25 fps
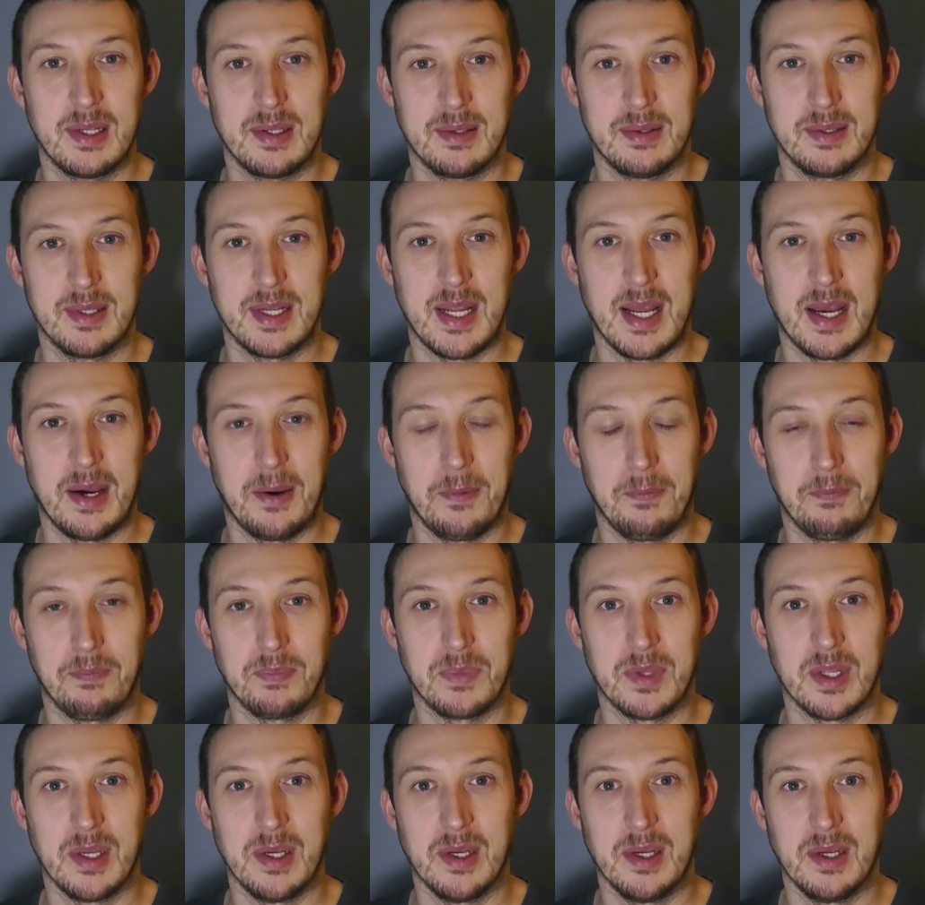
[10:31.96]
Now,
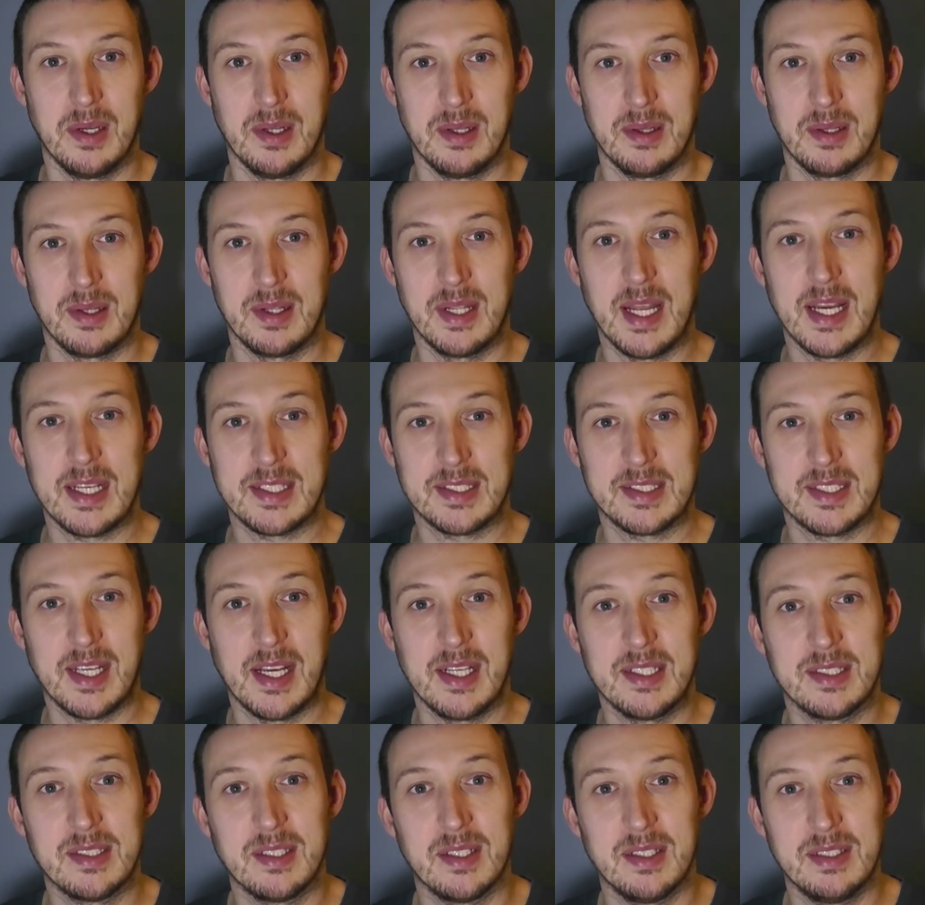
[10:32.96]
the next
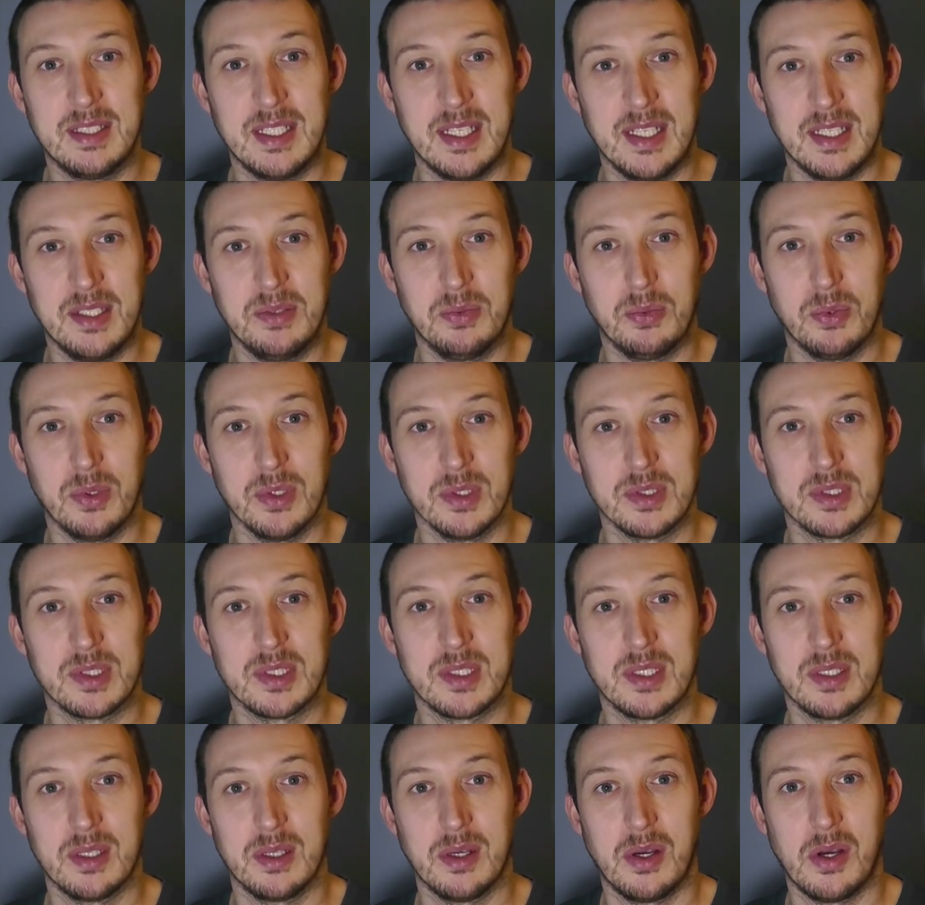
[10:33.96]
test I did
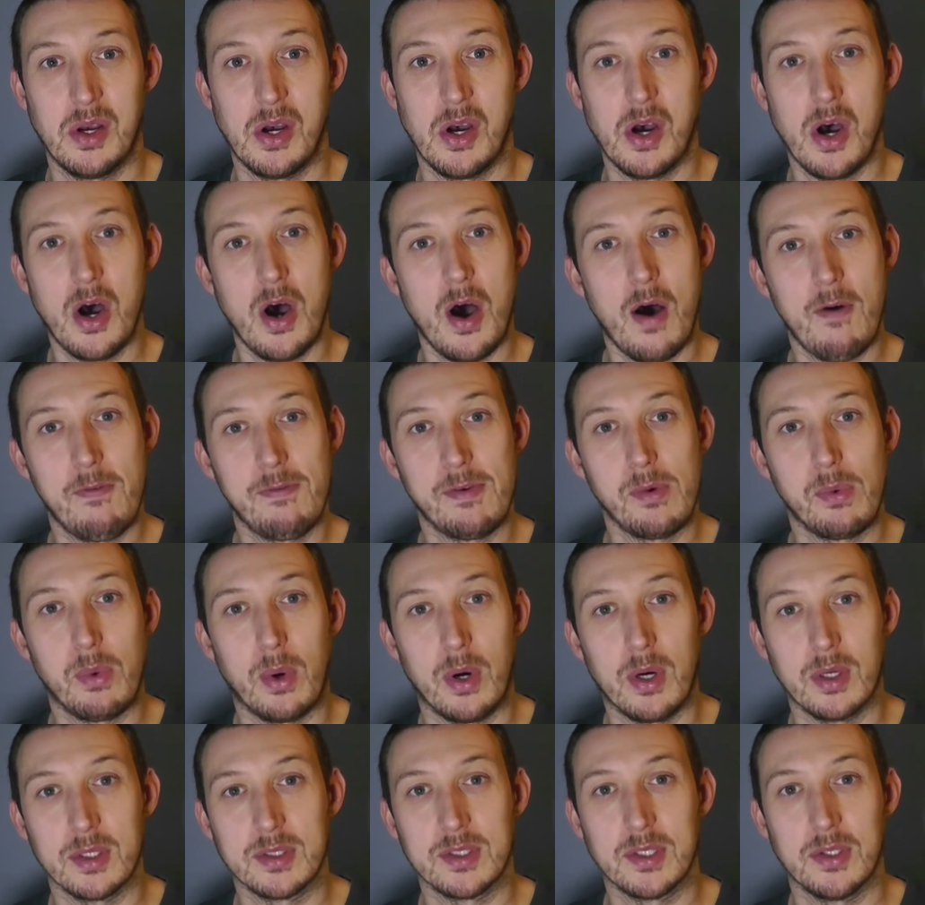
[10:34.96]
was half a
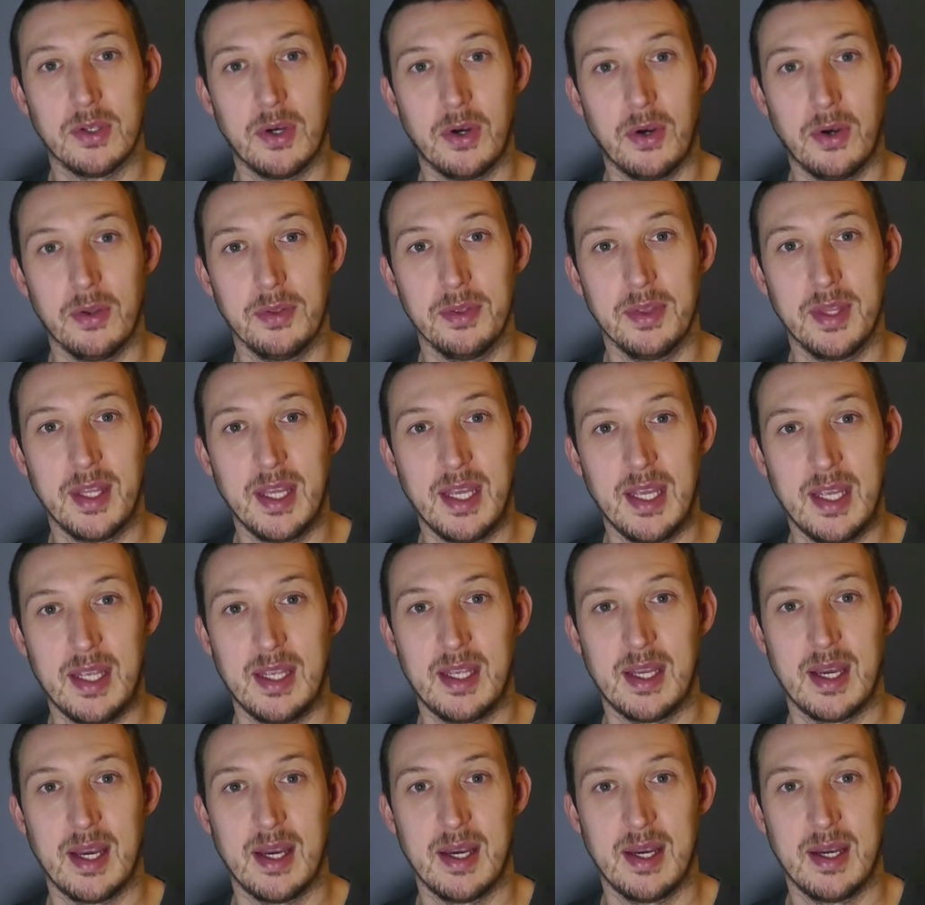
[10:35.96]
watt on
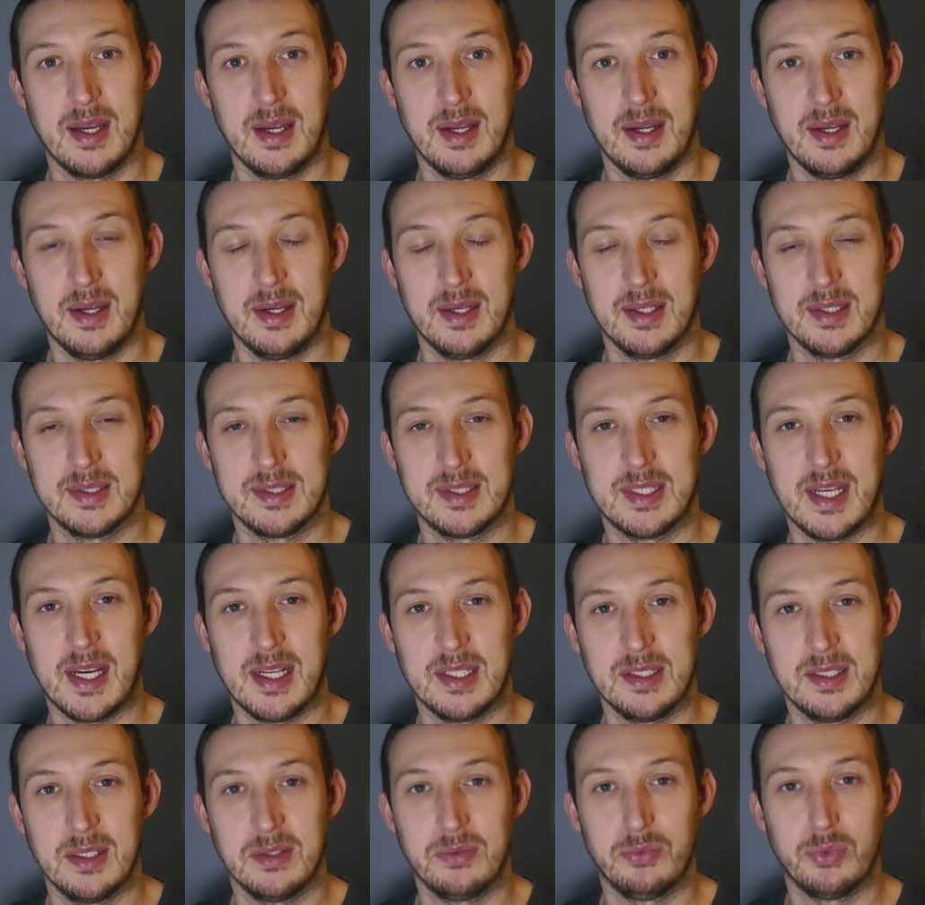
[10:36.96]
the
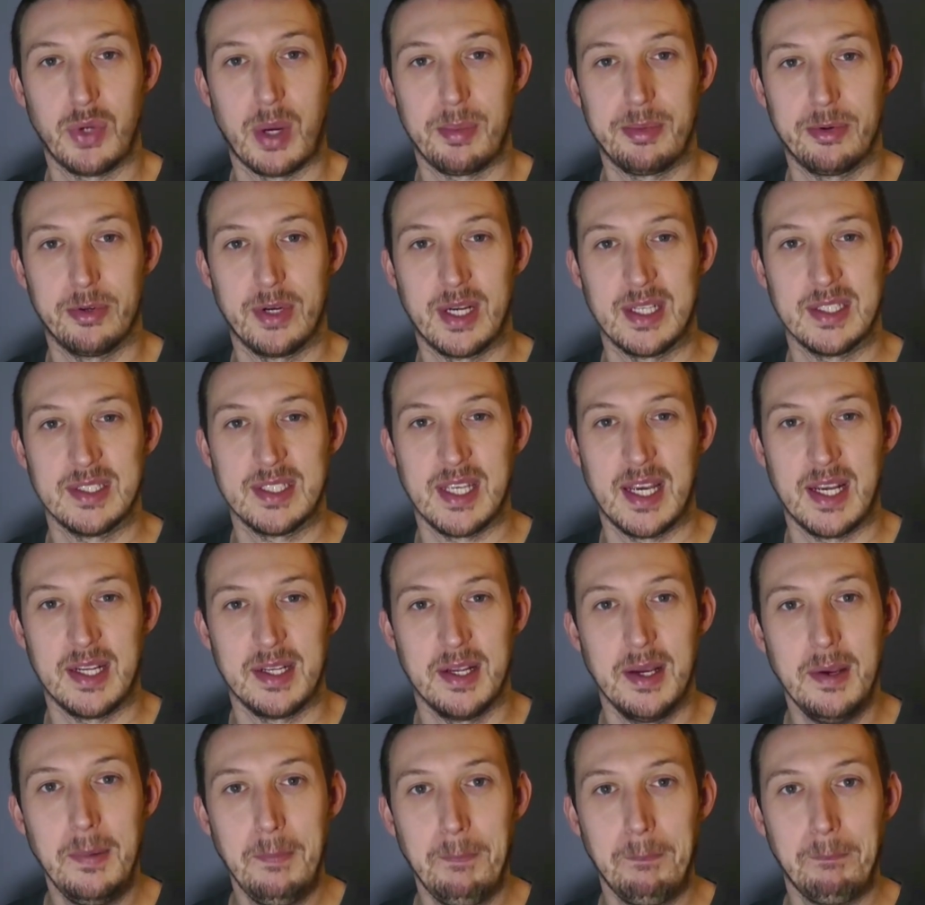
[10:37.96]
standard rubber
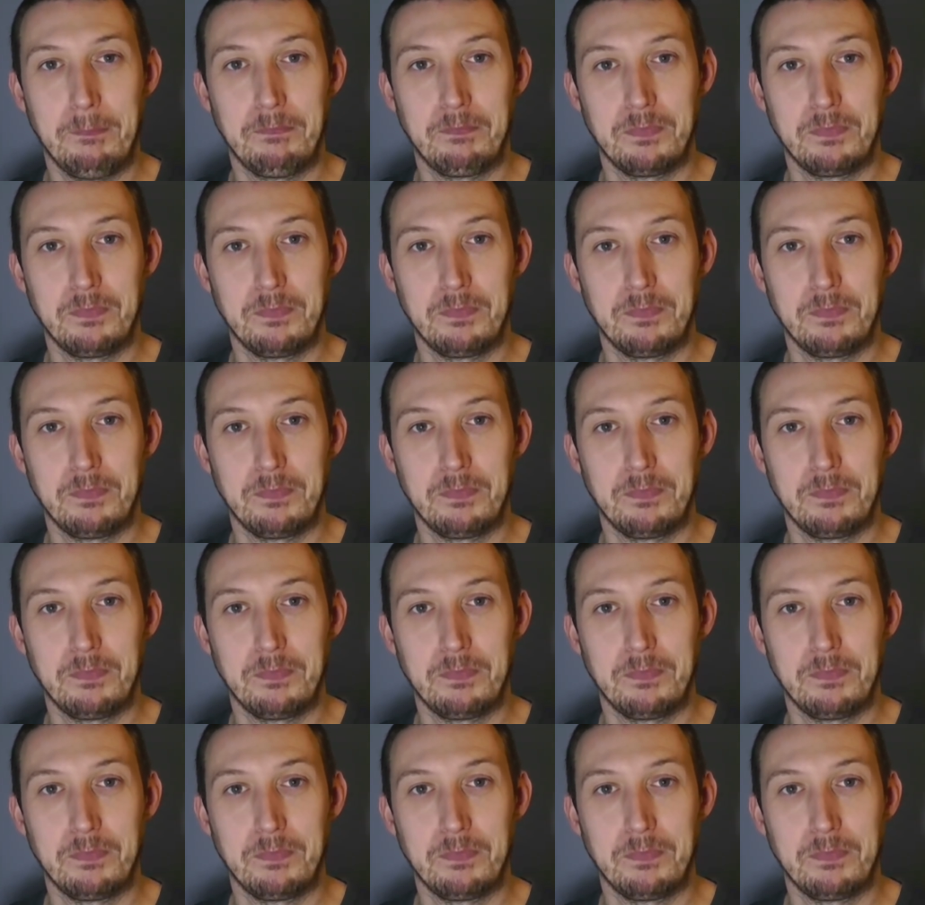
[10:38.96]
antenna,